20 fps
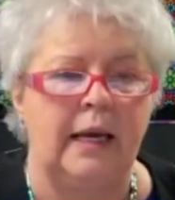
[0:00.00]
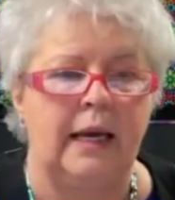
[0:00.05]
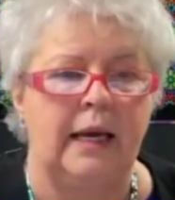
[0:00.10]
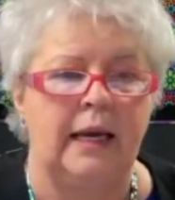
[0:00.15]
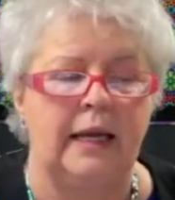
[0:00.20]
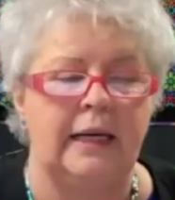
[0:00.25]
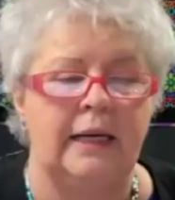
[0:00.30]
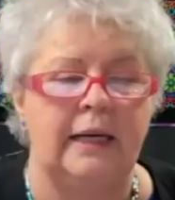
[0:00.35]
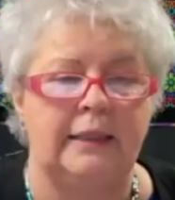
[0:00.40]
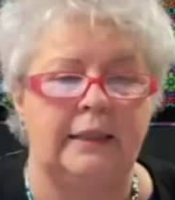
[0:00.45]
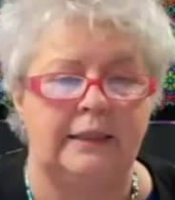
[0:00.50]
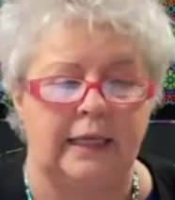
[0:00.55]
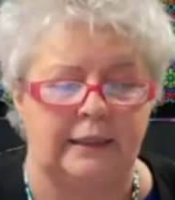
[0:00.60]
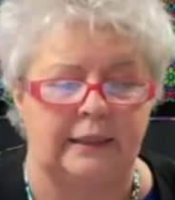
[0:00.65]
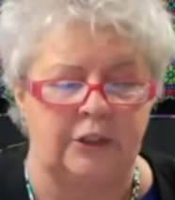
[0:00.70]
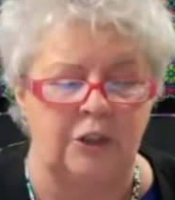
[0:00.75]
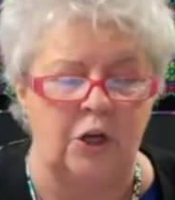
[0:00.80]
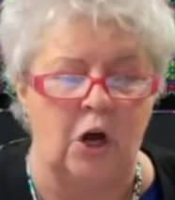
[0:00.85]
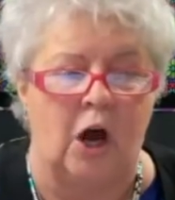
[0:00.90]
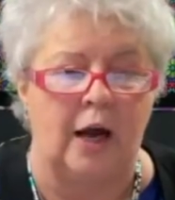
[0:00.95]
And it
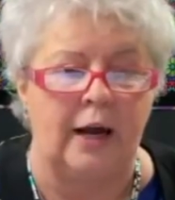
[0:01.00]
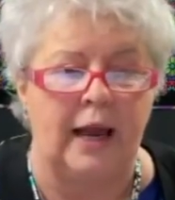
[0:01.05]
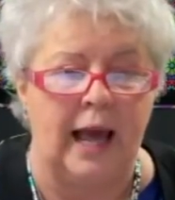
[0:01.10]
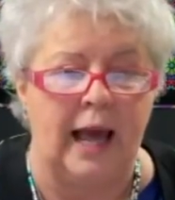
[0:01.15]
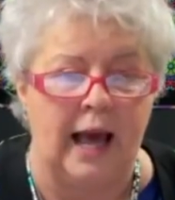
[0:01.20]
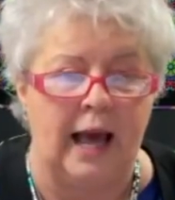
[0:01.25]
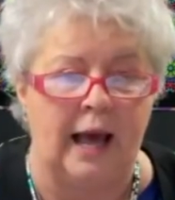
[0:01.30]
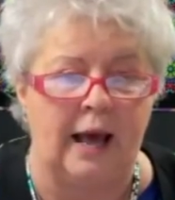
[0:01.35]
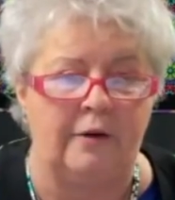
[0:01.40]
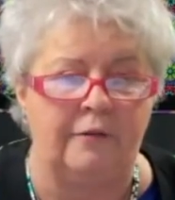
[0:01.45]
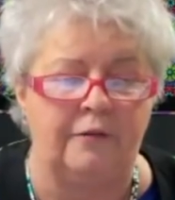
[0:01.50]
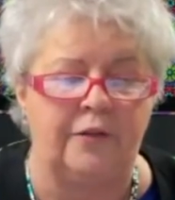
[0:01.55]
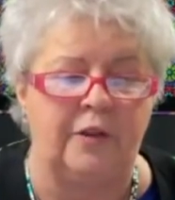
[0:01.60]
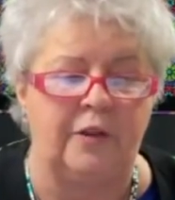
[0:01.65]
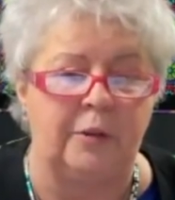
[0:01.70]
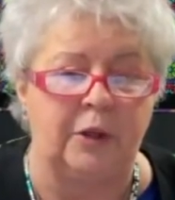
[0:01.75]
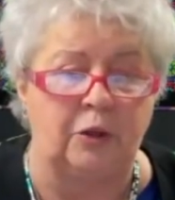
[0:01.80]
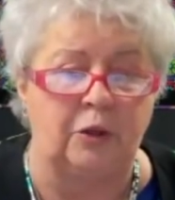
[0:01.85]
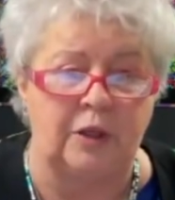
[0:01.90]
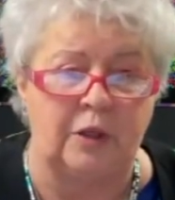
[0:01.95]
does not have
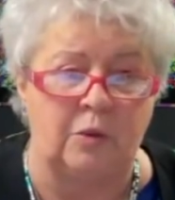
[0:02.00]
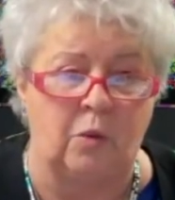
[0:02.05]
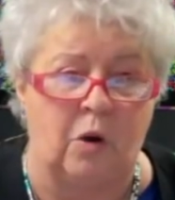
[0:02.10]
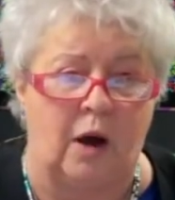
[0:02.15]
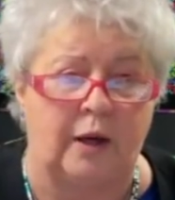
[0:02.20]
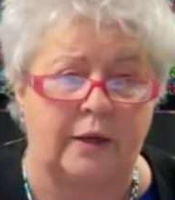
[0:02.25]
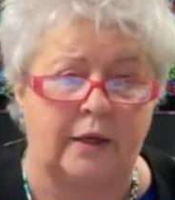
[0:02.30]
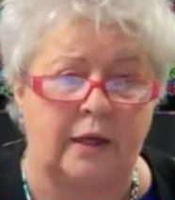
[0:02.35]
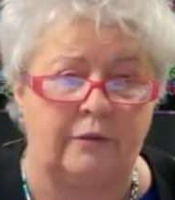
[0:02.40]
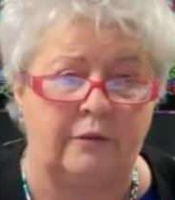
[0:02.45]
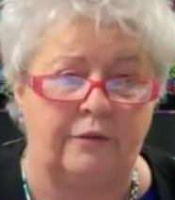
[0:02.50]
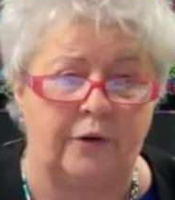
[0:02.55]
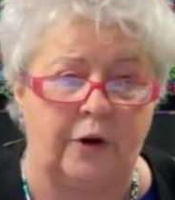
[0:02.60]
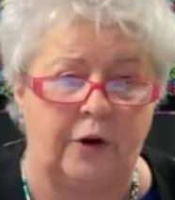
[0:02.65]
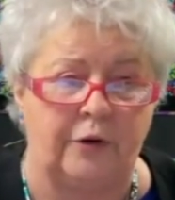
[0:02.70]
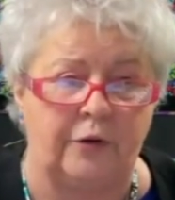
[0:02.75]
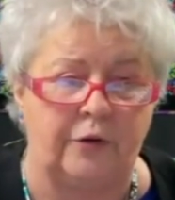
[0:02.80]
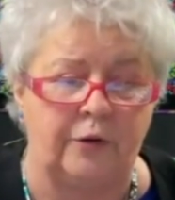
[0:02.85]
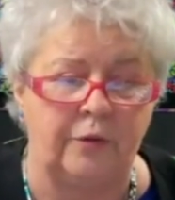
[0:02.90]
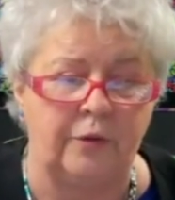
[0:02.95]
the built-in walking
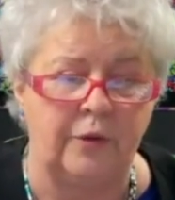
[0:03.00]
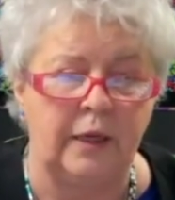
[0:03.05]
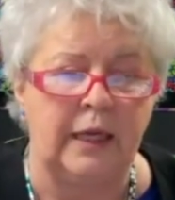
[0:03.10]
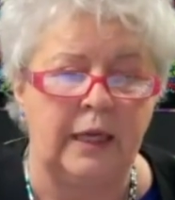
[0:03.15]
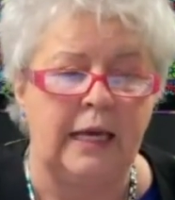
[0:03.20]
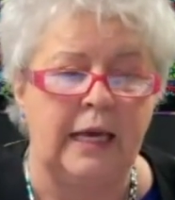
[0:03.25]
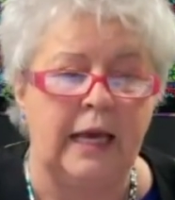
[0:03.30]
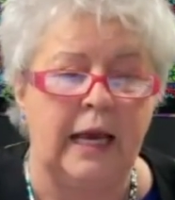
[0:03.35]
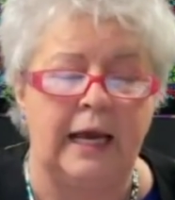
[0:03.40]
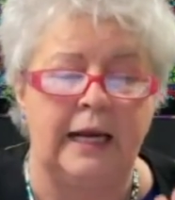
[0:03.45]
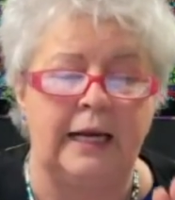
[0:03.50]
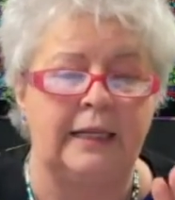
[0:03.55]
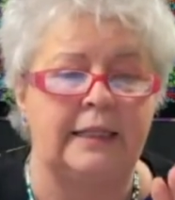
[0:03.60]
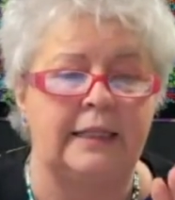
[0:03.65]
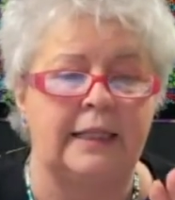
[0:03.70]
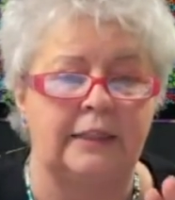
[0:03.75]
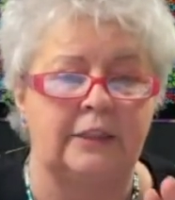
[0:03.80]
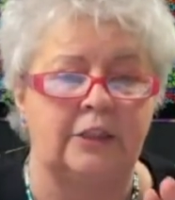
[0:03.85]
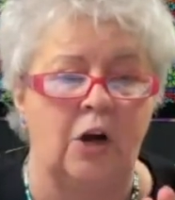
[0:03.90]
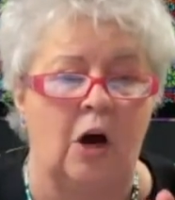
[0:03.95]
foot and it
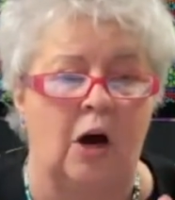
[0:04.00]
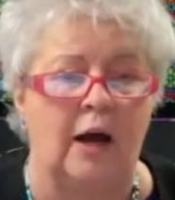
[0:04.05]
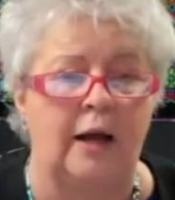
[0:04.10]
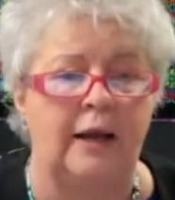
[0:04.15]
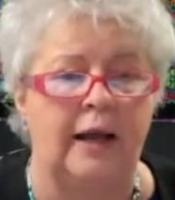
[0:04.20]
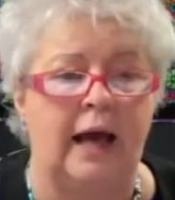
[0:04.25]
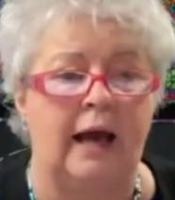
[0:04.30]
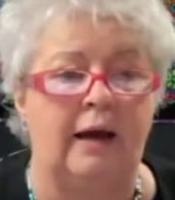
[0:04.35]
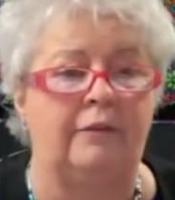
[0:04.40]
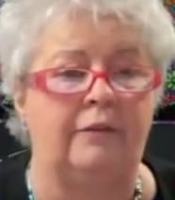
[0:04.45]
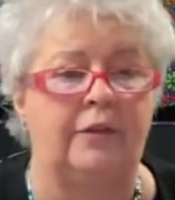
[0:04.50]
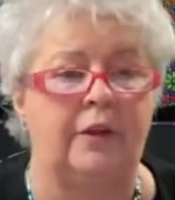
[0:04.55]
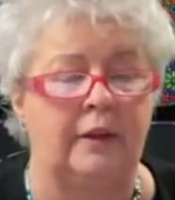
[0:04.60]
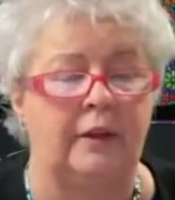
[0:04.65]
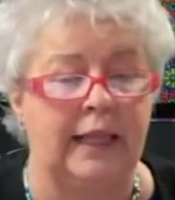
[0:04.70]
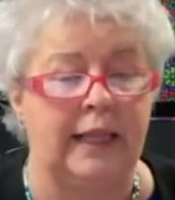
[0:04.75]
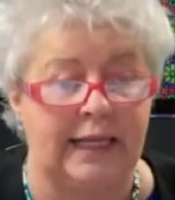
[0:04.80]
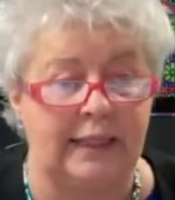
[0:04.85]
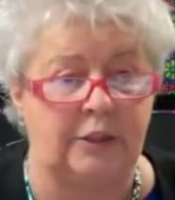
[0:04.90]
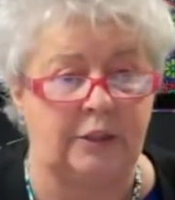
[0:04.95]
does not have the
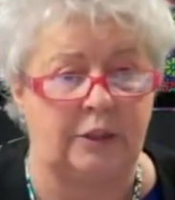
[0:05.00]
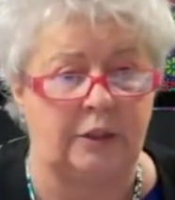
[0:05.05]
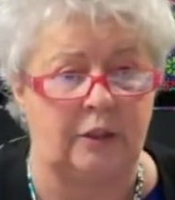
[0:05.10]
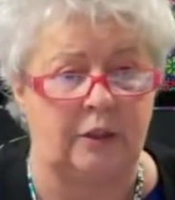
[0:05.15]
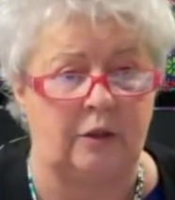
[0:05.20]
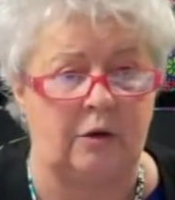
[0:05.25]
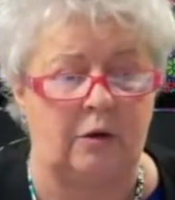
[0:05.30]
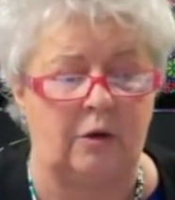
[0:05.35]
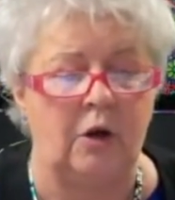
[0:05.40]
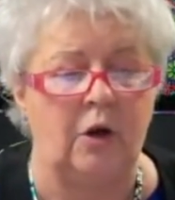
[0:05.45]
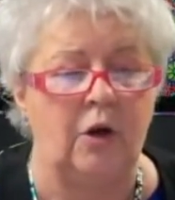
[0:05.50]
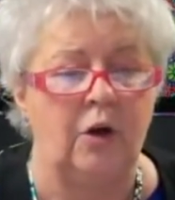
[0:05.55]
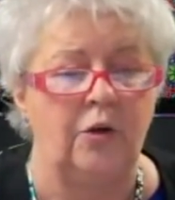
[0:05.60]
laser.